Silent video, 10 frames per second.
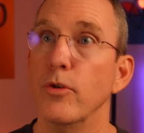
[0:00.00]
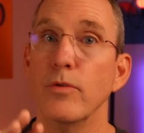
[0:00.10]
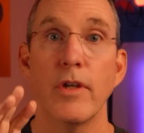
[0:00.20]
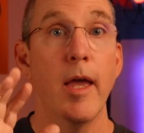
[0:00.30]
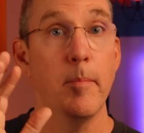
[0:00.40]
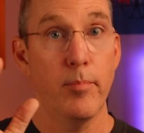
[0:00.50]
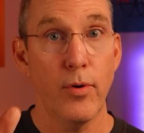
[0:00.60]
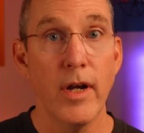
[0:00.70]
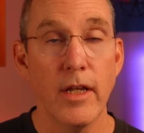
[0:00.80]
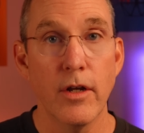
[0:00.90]
Use a
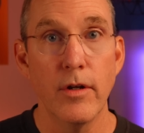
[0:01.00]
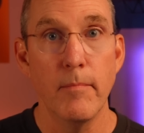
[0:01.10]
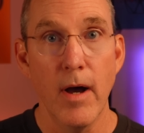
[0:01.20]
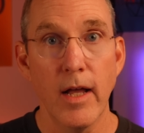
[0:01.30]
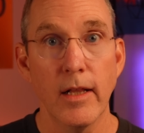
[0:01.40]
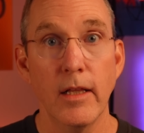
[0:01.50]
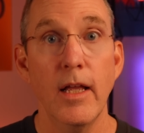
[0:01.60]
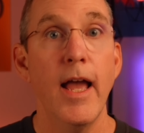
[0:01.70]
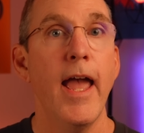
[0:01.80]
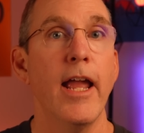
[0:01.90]
pretty good
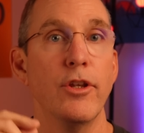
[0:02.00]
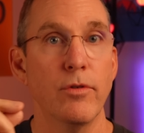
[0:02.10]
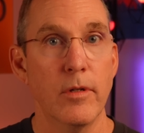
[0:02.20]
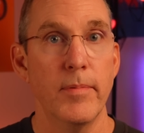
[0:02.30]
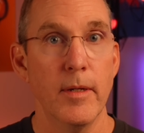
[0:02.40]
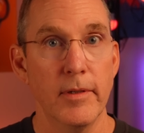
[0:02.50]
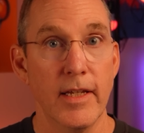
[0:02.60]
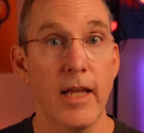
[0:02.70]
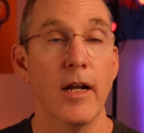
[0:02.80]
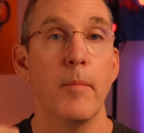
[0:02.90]
model, and you should be able
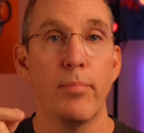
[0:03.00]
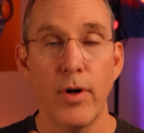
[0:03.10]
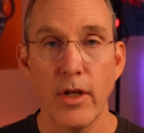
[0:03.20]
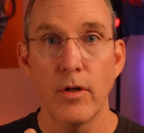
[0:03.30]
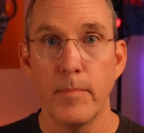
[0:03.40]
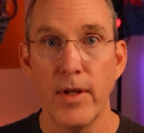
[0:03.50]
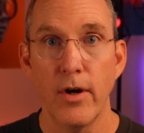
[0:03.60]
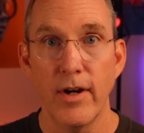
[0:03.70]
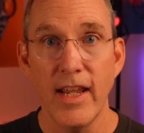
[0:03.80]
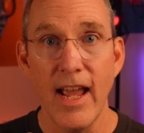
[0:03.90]
to get a pretty good
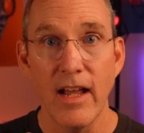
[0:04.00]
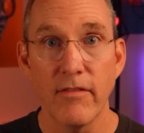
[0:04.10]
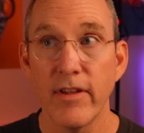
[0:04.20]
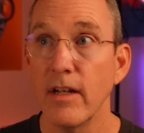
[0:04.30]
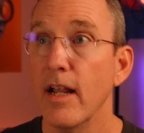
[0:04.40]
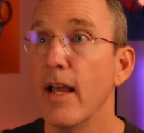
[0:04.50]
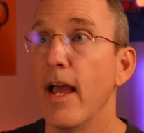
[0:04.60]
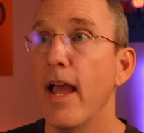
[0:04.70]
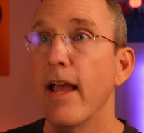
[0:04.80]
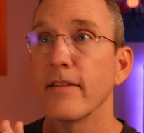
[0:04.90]
PRD out of it,
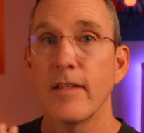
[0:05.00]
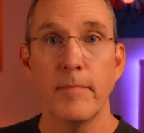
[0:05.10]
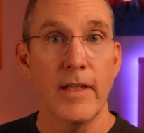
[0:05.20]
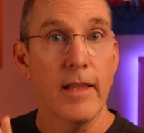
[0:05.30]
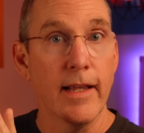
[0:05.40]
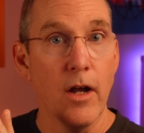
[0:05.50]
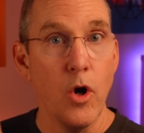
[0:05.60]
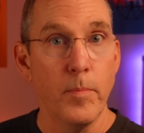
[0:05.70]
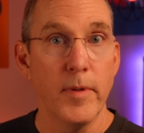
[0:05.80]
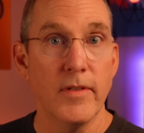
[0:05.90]
and something like
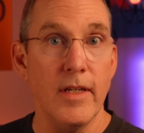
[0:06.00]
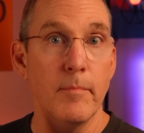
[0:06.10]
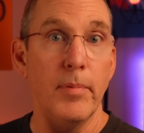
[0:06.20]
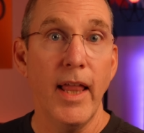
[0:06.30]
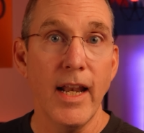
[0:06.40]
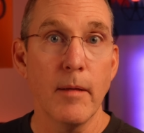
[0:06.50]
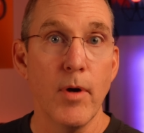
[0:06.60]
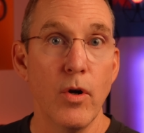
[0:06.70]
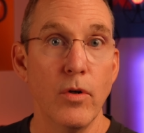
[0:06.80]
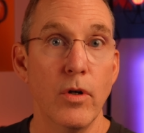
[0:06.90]
Opus in planning
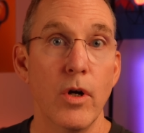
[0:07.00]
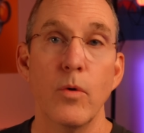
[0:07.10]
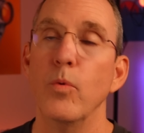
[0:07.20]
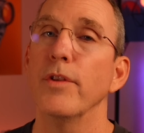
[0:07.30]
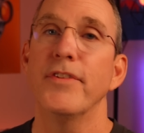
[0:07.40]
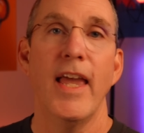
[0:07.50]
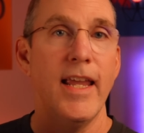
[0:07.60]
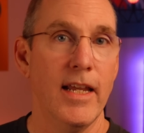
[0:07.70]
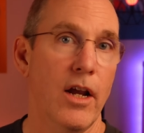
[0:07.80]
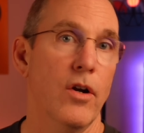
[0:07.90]
mode will
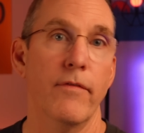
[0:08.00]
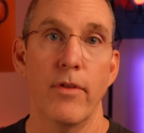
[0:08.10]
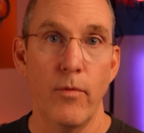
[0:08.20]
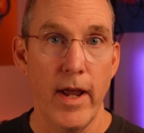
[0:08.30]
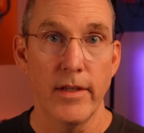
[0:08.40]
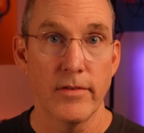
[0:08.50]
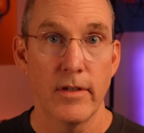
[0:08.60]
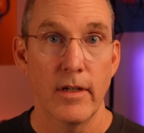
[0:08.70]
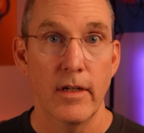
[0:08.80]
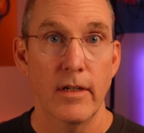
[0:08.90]
take care of the
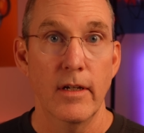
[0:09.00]
rest.